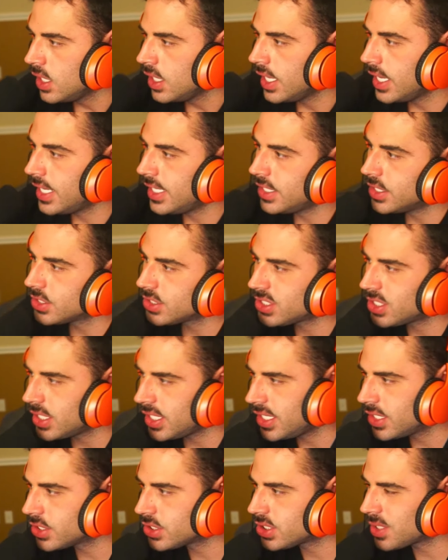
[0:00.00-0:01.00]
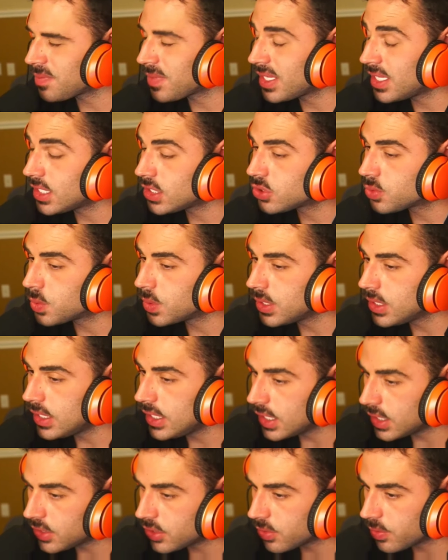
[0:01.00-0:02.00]
And here's the, here's something that's really
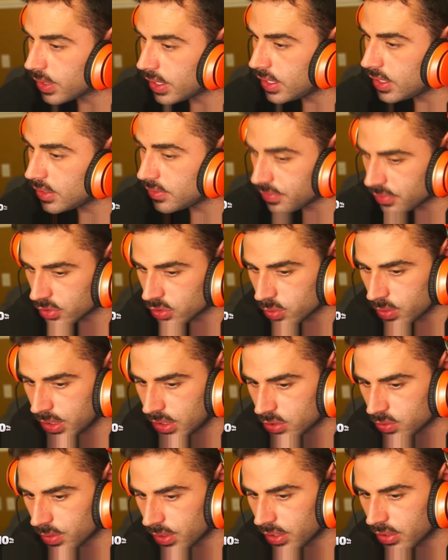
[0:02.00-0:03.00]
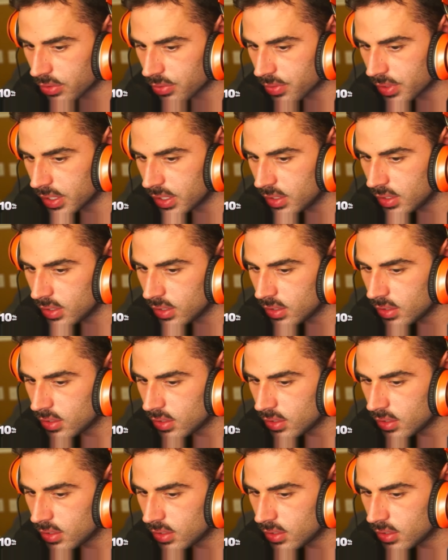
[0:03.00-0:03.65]
underrated for 2023